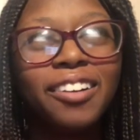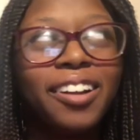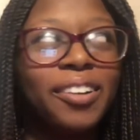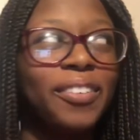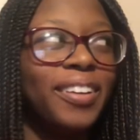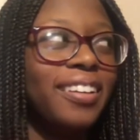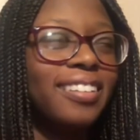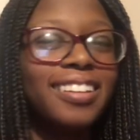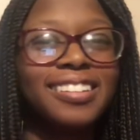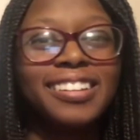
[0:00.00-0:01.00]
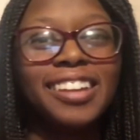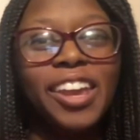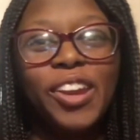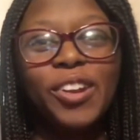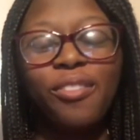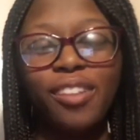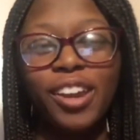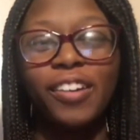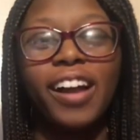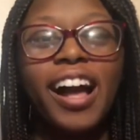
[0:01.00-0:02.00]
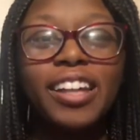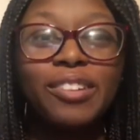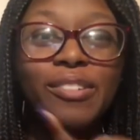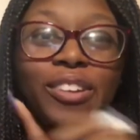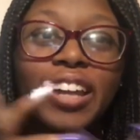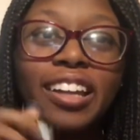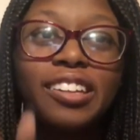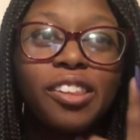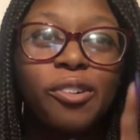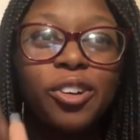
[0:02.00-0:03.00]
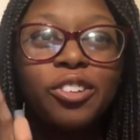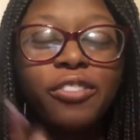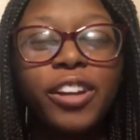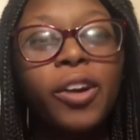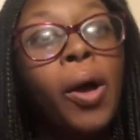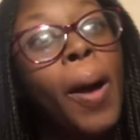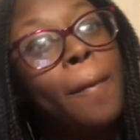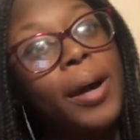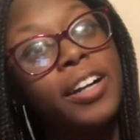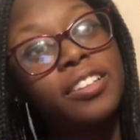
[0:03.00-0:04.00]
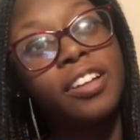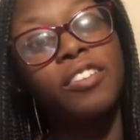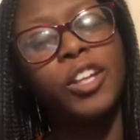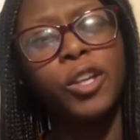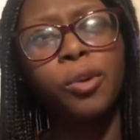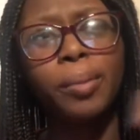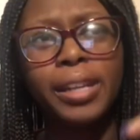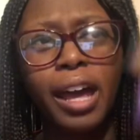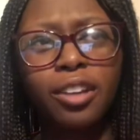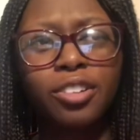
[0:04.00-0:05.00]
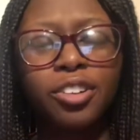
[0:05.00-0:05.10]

Alright, well, this is the end of the video, guys. If you like to see the original video by yourself, the link will be down